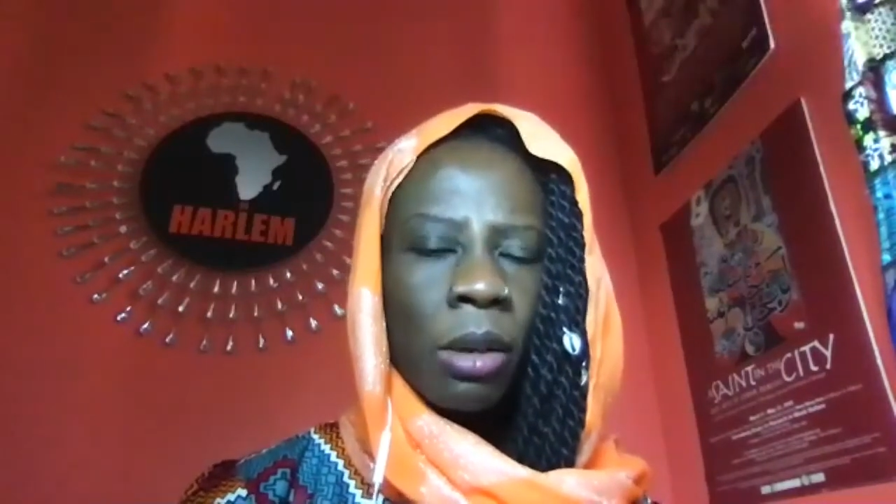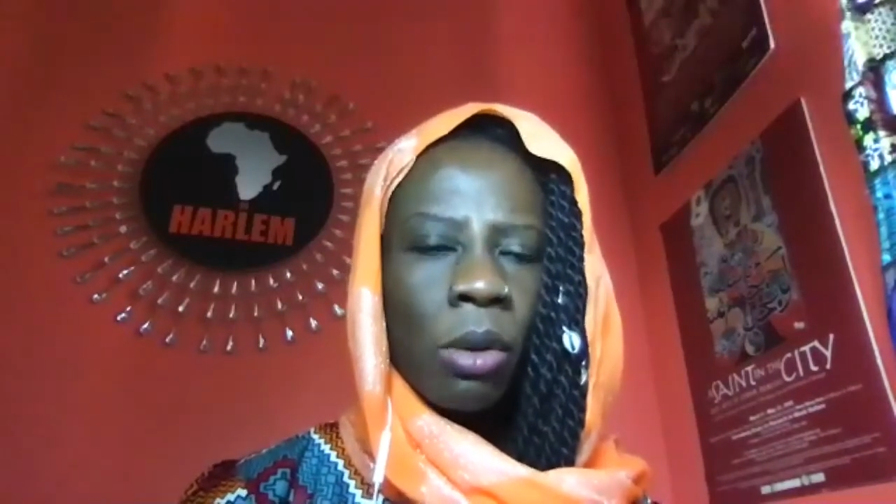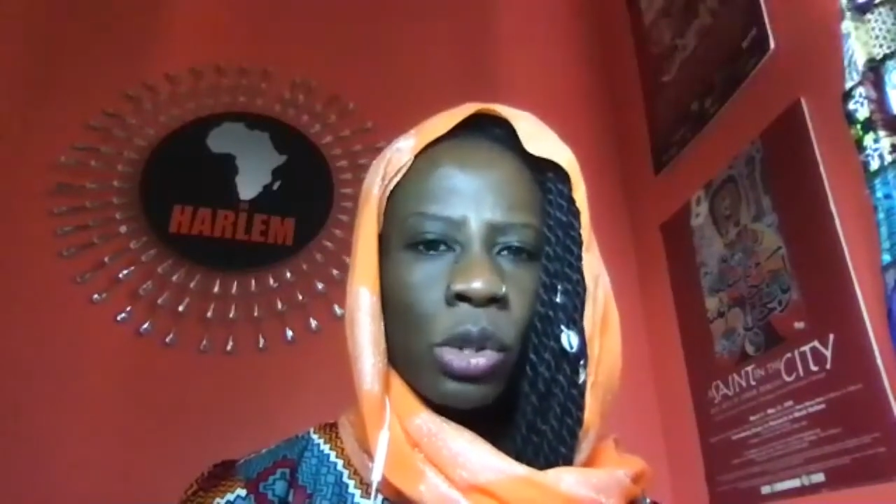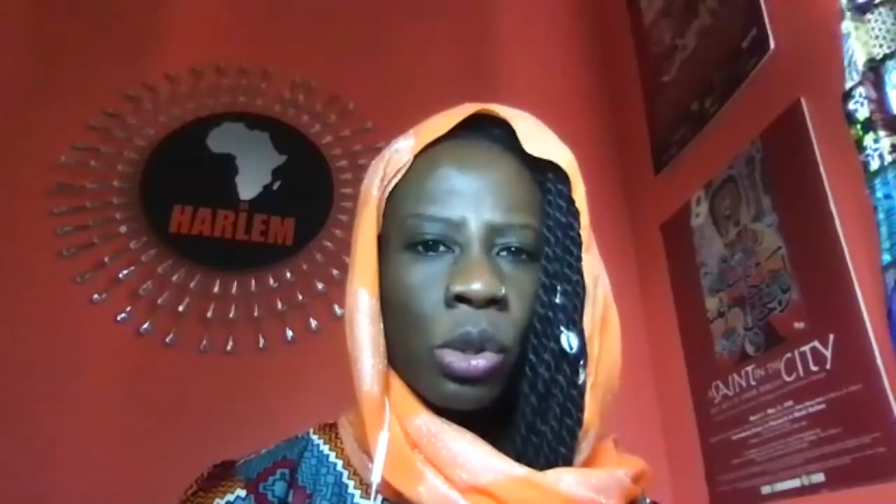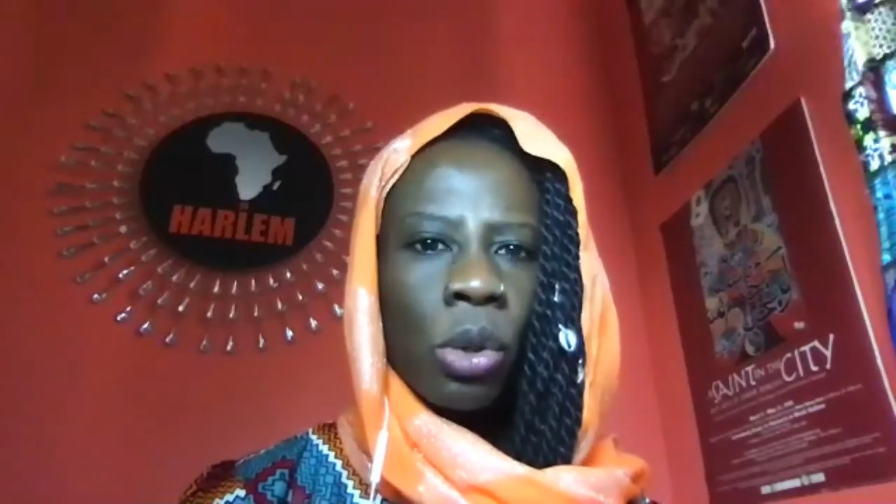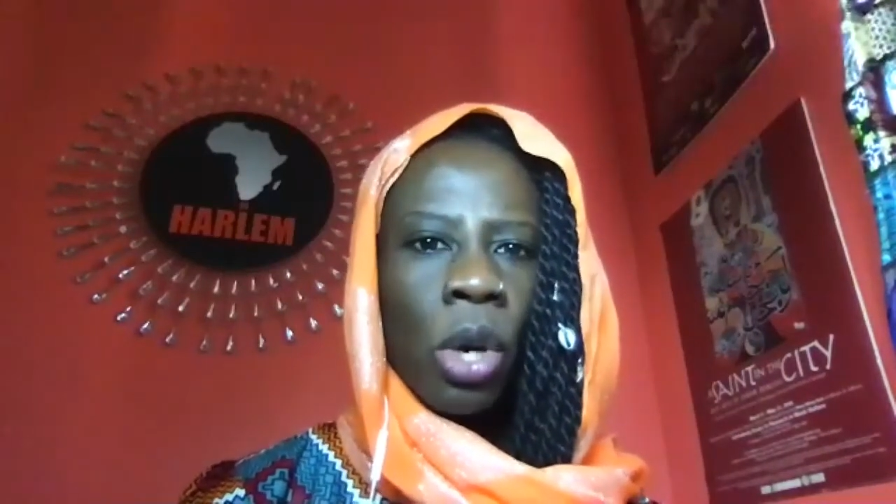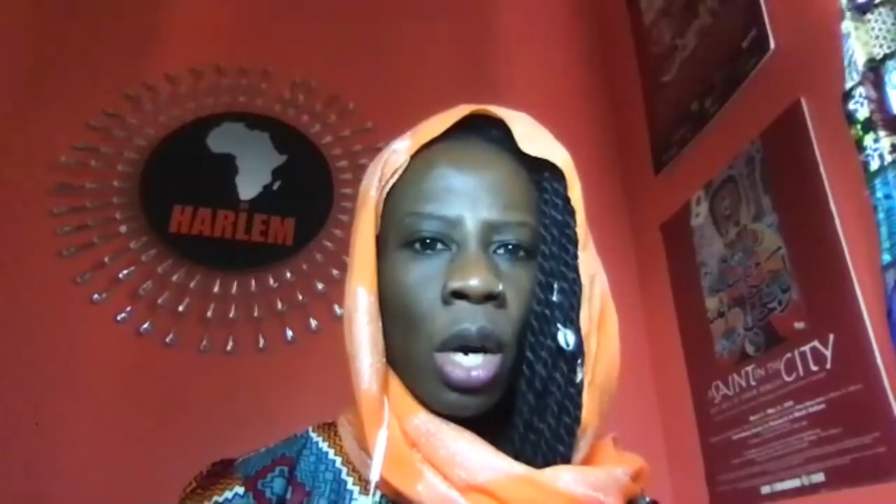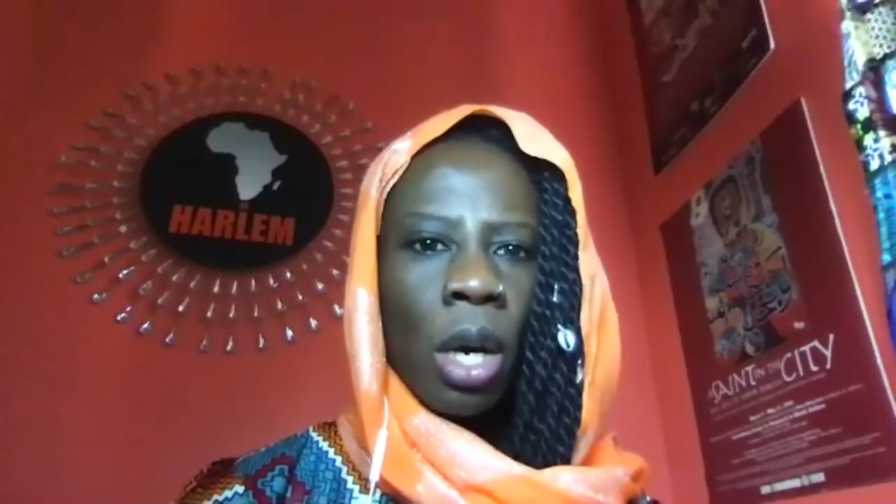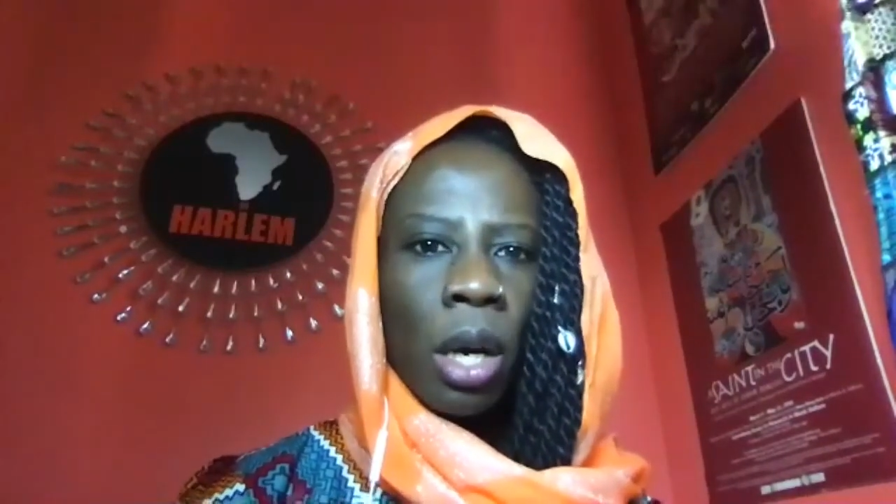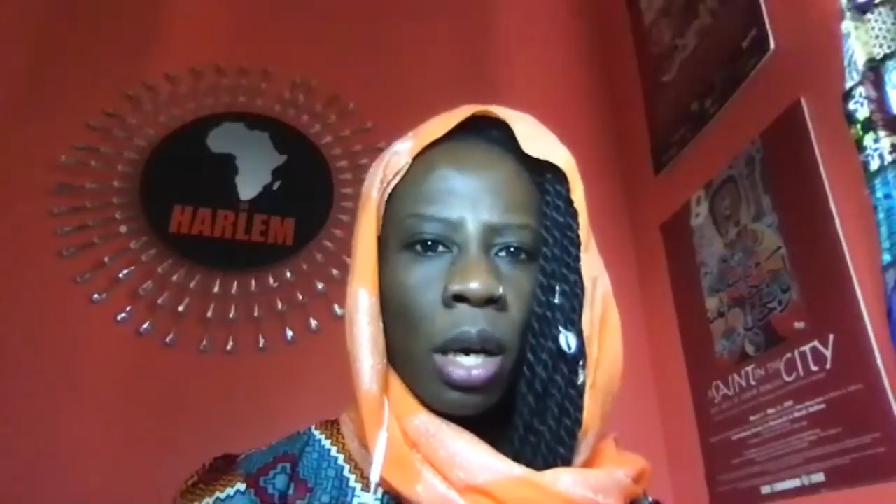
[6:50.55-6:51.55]
also
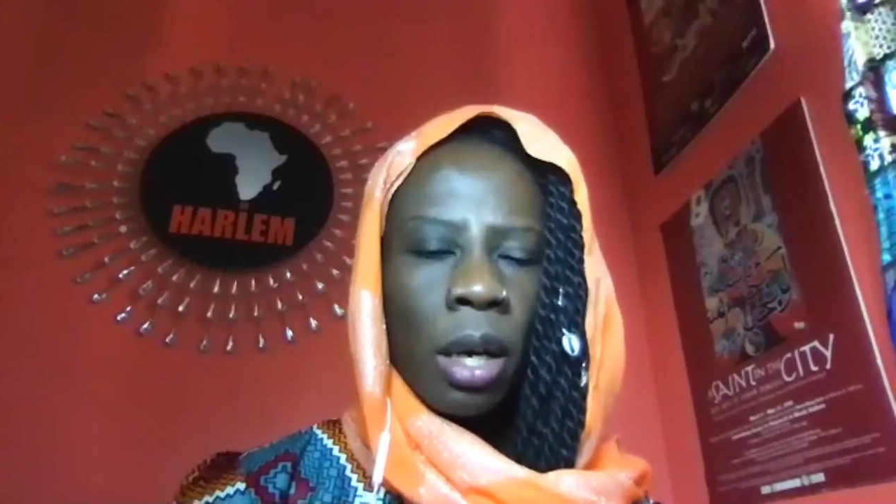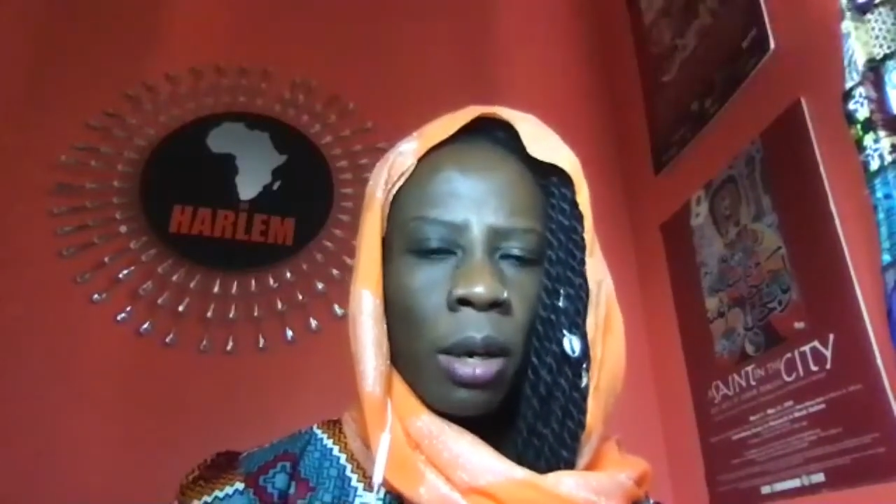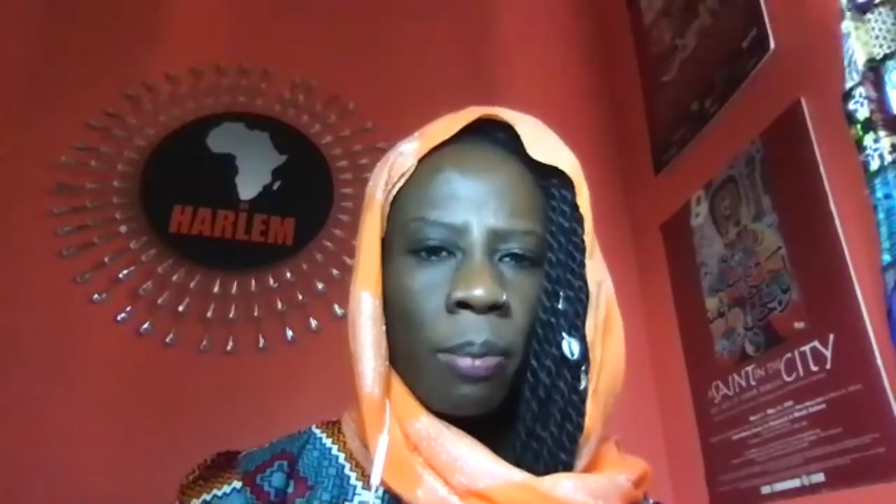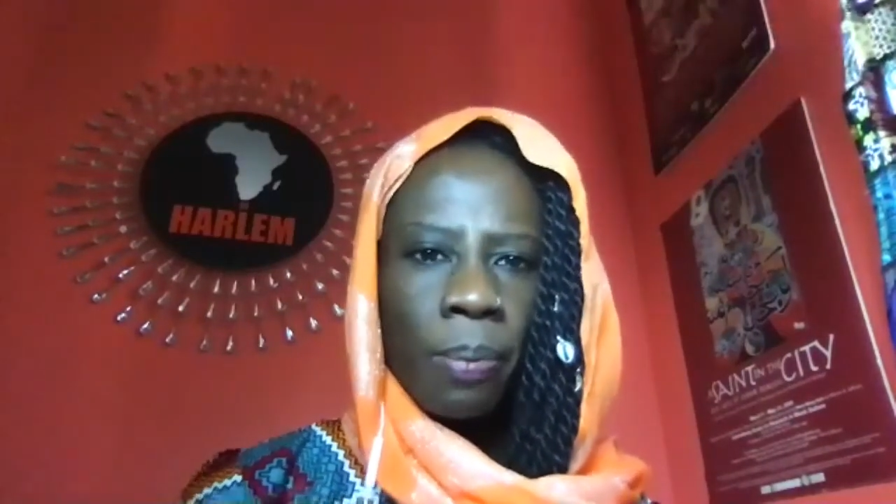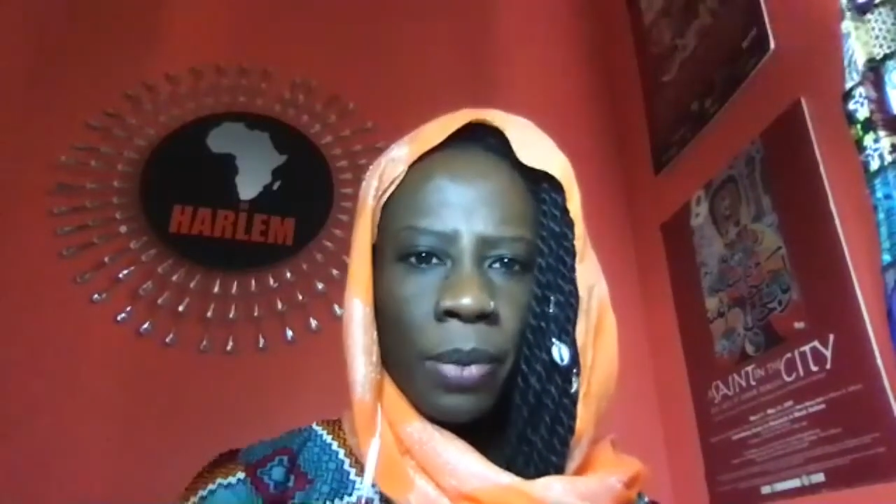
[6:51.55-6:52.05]
a